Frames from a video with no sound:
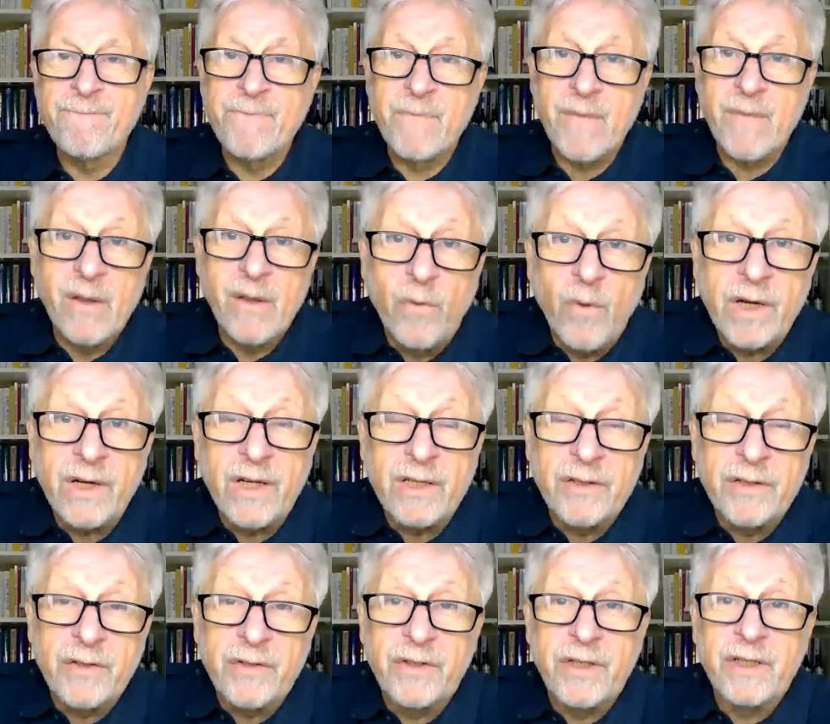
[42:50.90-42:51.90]
One other
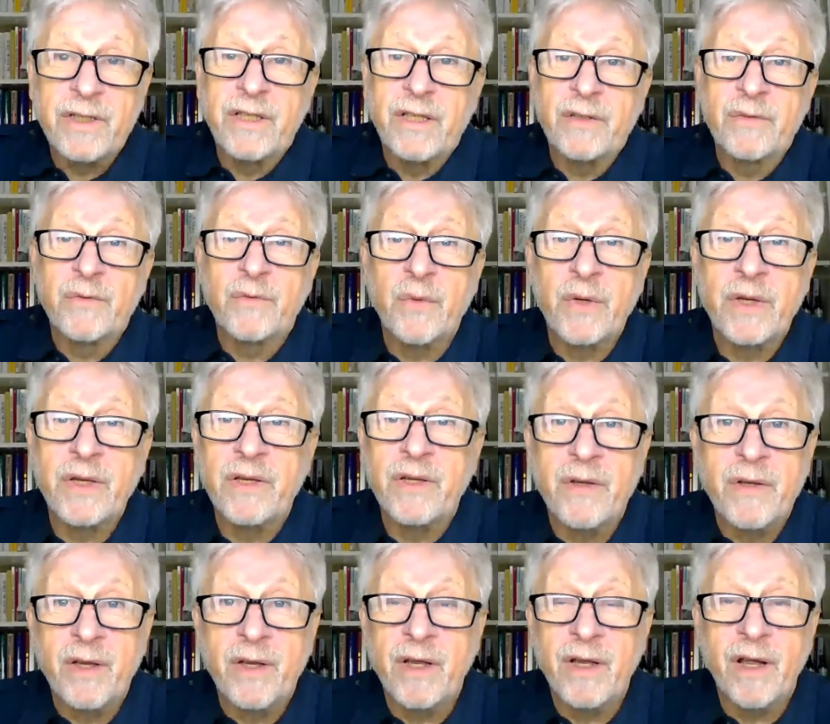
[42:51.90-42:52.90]
thing that we
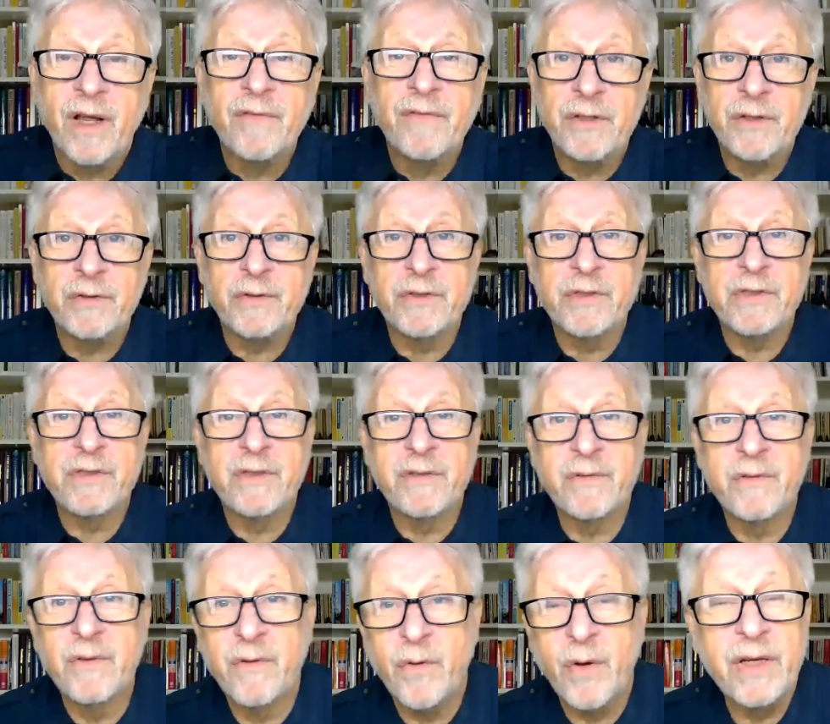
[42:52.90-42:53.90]
have used
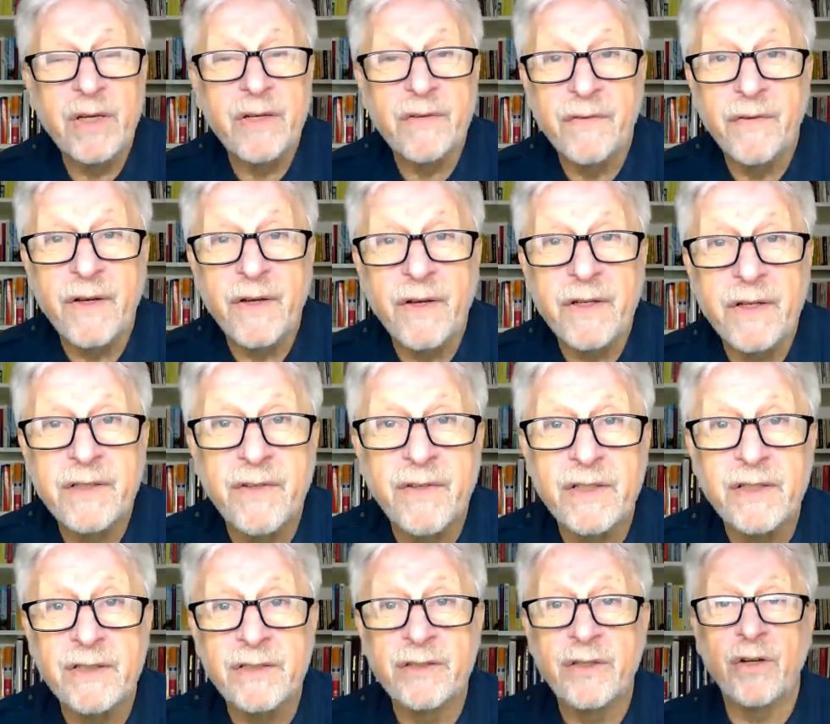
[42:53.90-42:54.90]
quite effectively is
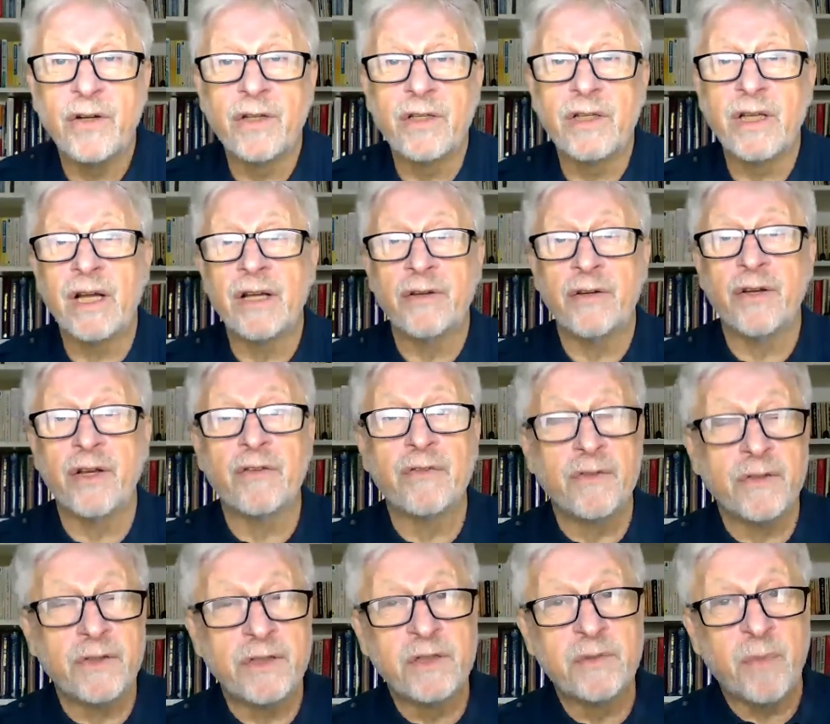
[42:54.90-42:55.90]
called ionic foot
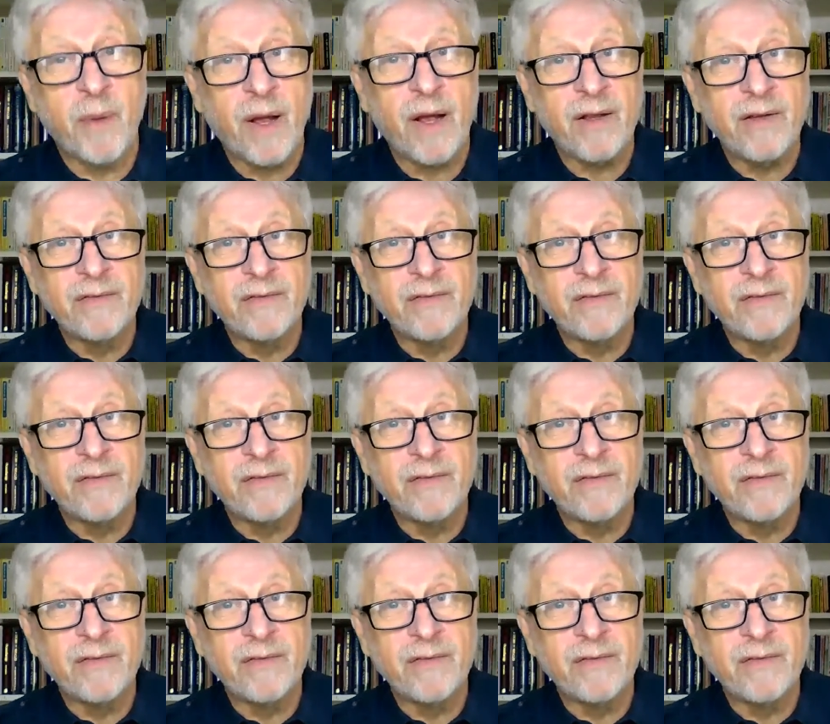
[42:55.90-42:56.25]
spa.